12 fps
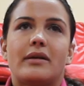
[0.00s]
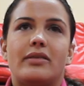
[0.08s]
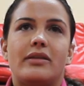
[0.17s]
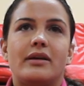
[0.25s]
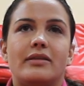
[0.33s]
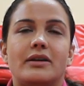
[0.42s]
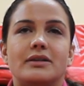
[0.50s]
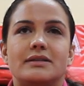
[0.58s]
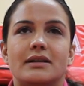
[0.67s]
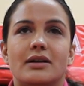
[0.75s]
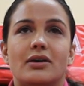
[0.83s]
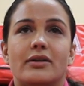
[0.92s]
I think there's
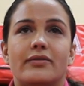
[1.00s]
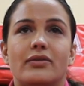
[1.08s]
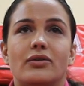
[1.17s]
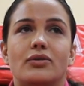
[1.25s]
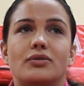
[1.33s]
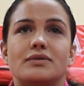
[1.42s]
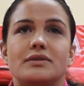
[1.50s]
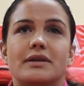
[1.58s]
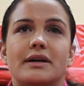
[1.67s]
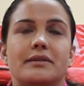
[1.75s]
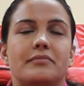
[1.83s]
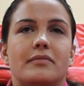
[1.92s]
a lot of girls
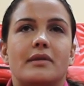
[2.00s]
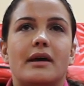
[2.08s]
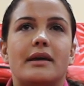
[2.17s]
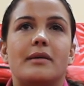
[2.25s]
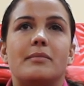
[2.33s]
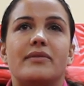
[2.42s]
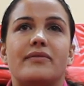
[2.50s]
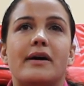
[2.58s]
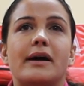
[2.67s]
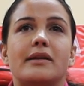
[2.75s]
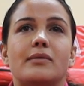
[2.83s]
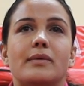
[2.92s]
that I can be
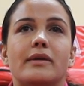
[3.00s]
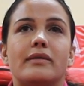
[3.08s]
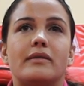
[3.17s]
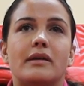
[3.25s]
fighting with,